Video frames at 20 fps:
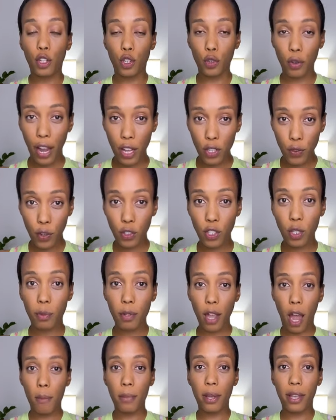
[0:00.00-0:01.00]
the transverse
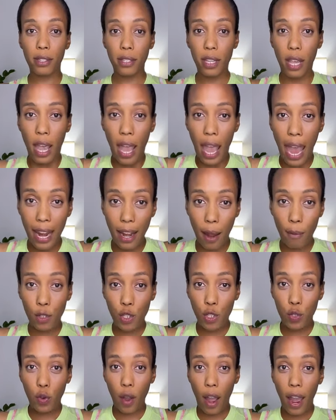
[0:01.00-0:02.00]
abdominis, and
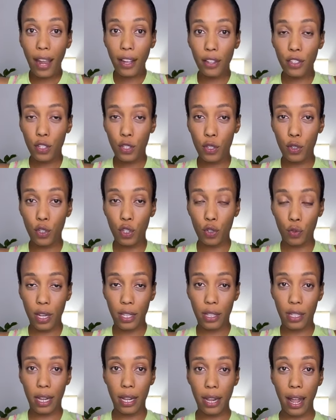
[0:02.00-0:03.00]
I'm trying to
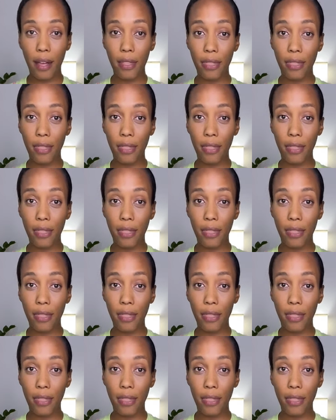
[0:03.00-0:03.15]
strengthen it.